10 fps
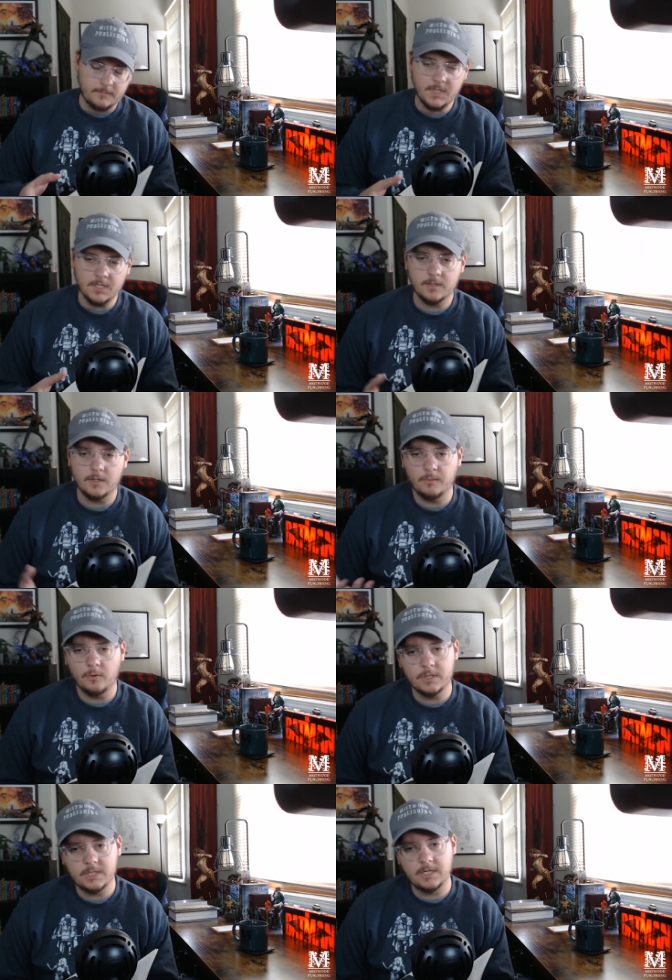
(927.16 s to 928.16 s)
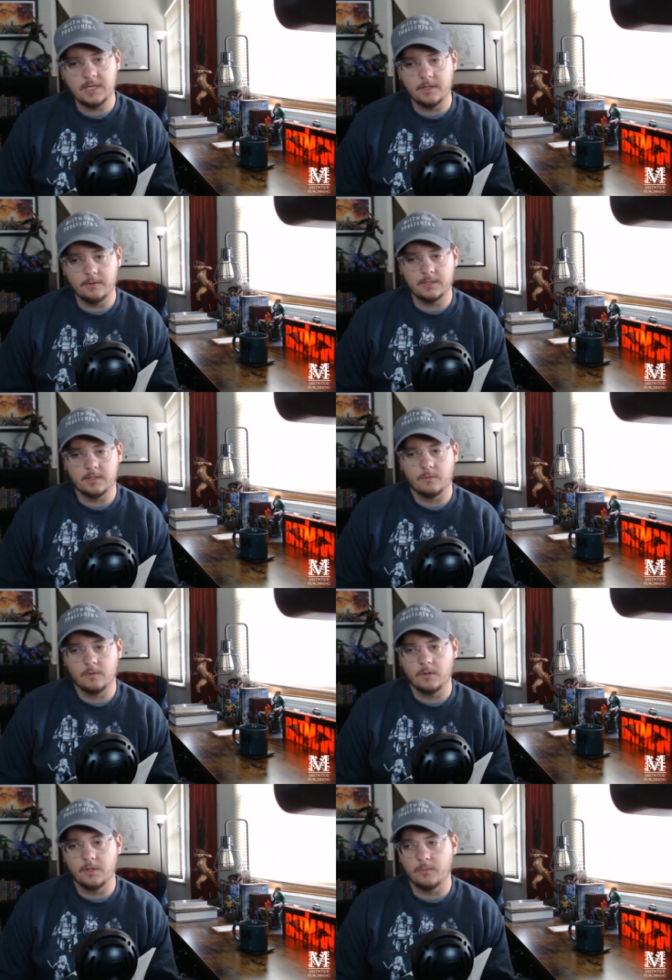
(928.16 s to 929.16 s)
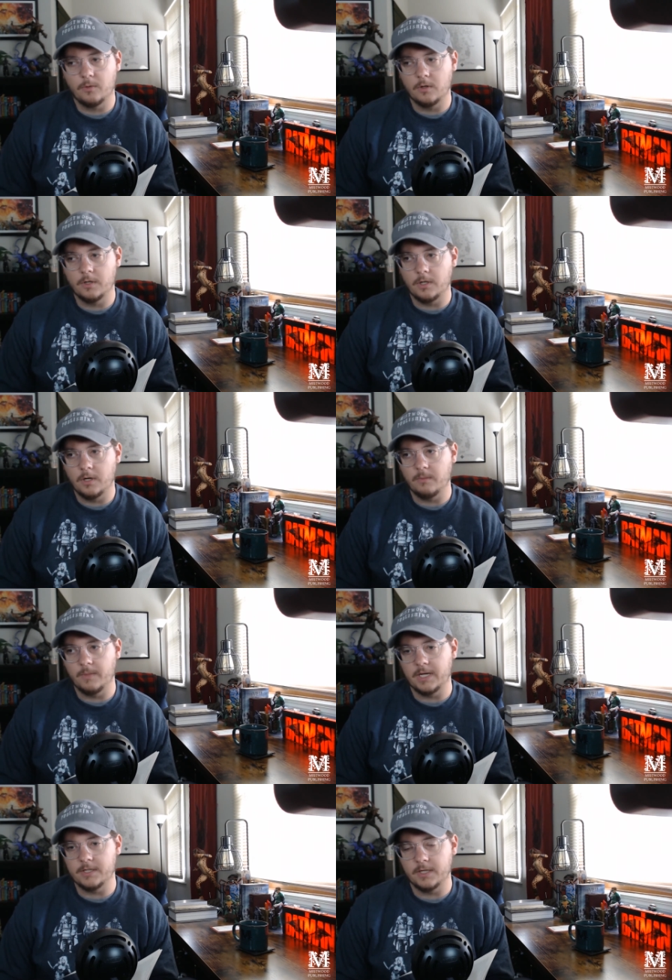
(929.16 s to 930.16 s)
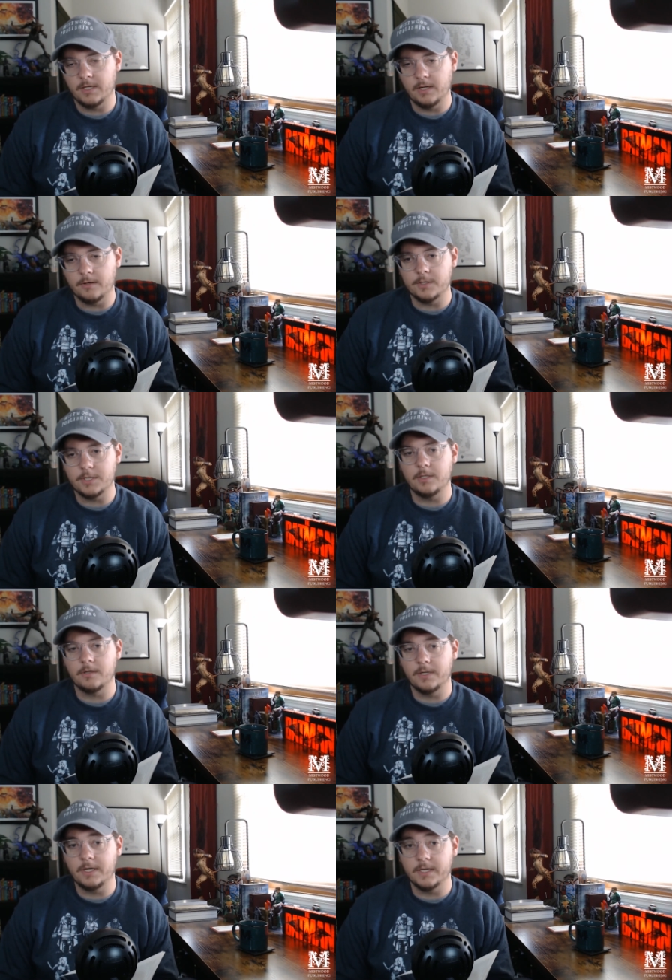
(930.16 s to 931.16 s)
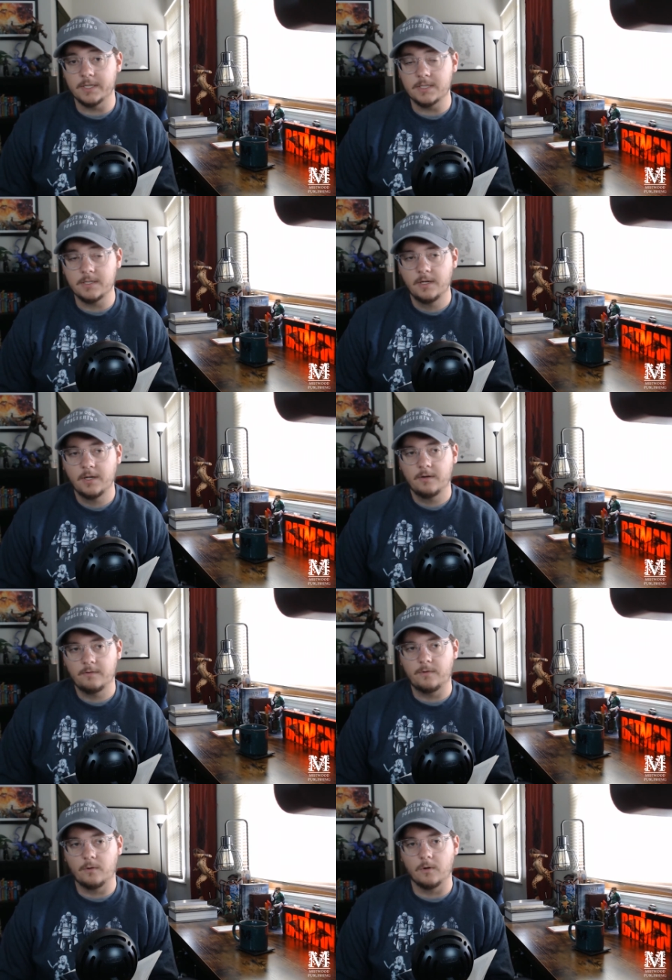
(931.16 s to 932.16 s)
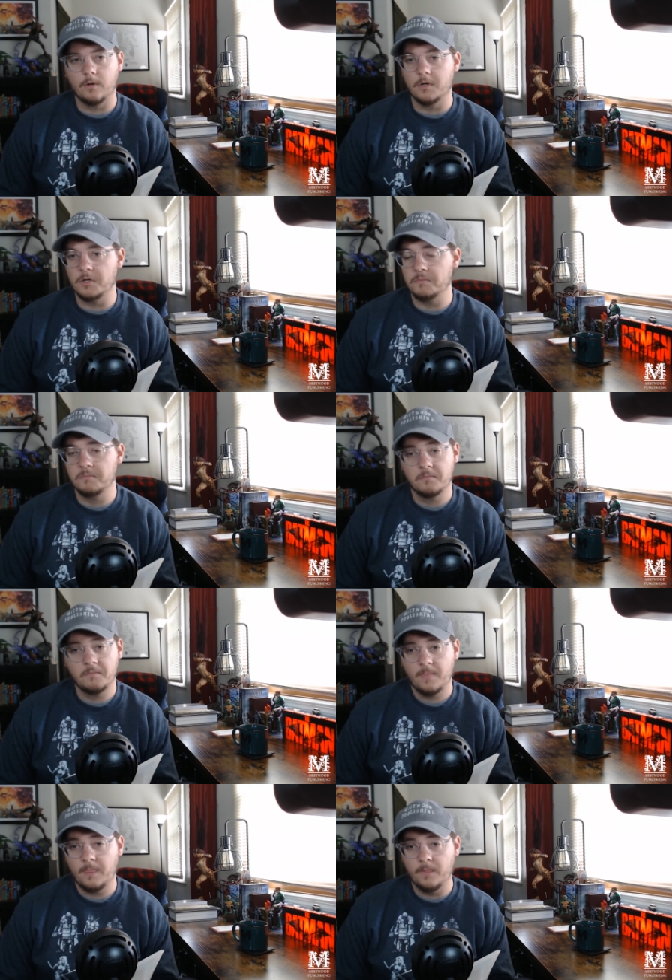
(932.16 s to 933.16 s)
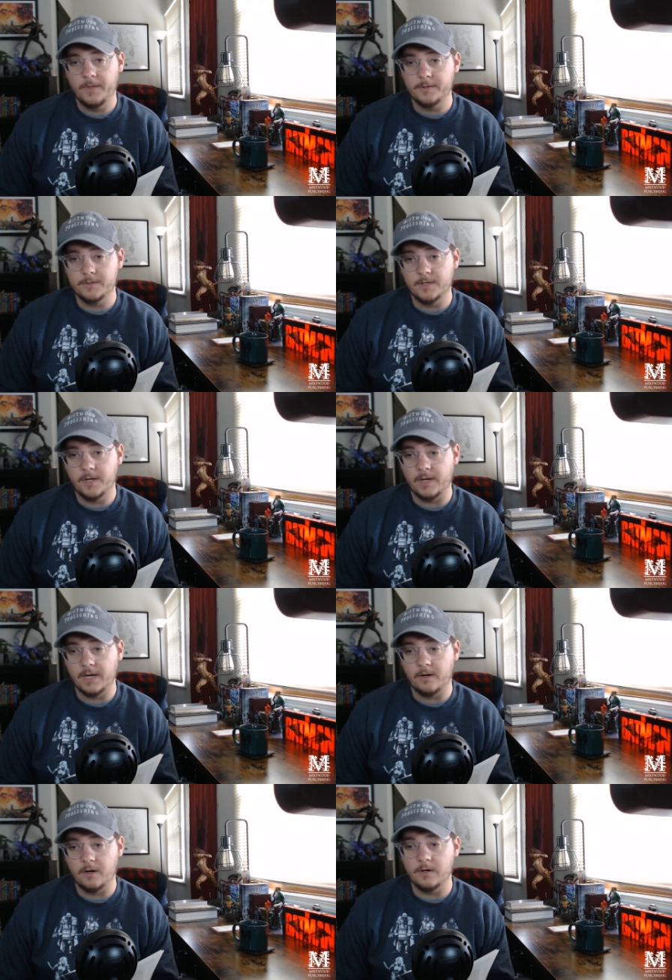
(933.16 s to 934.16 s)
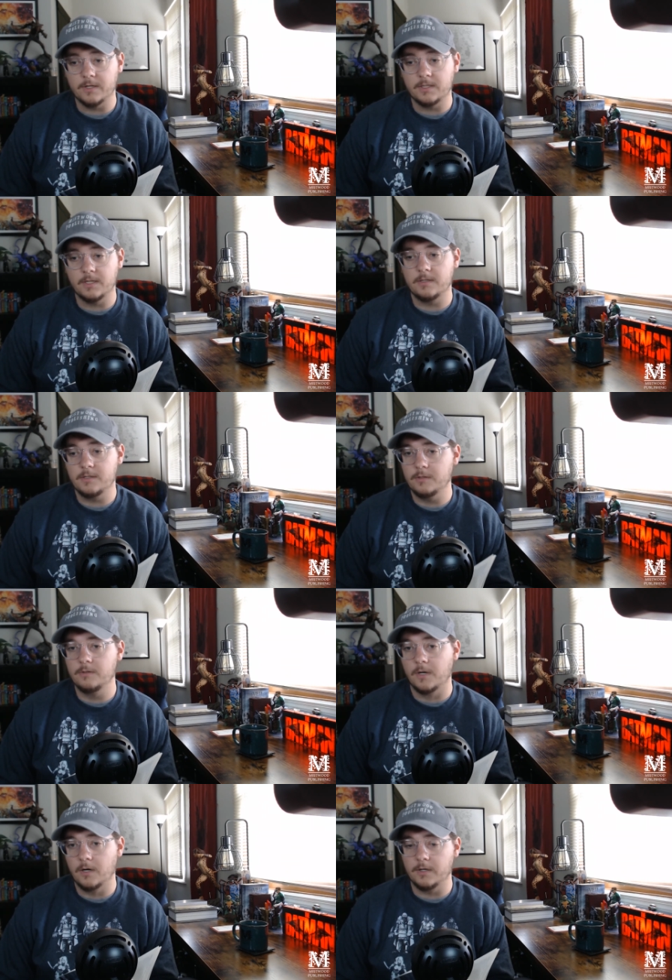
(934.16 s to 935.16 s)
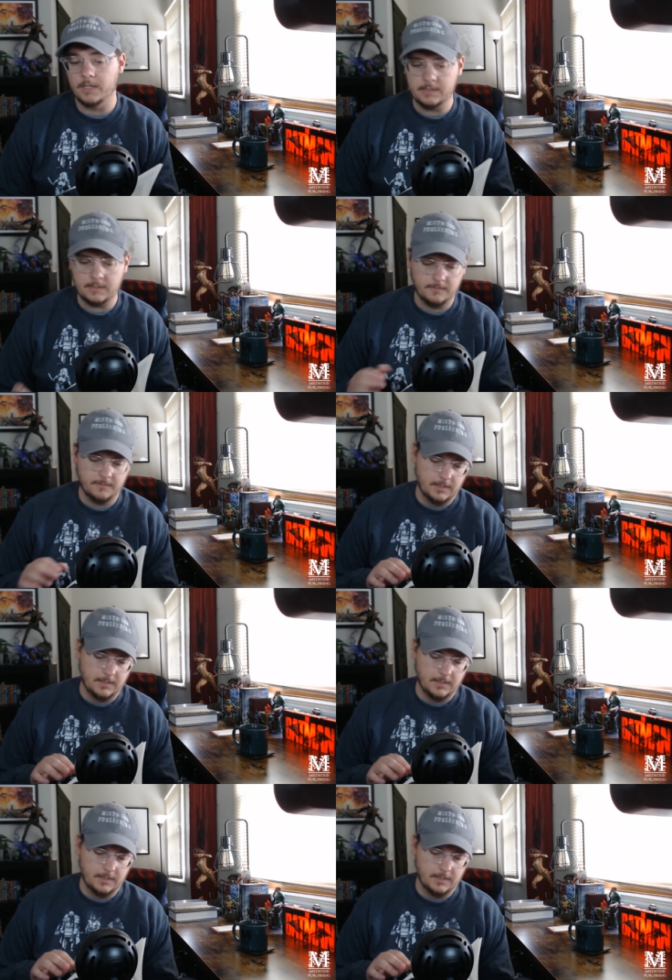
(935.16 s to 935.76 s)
So the more sin there is in the world, the more dark magic energy there is for those that know how to harness it to harness.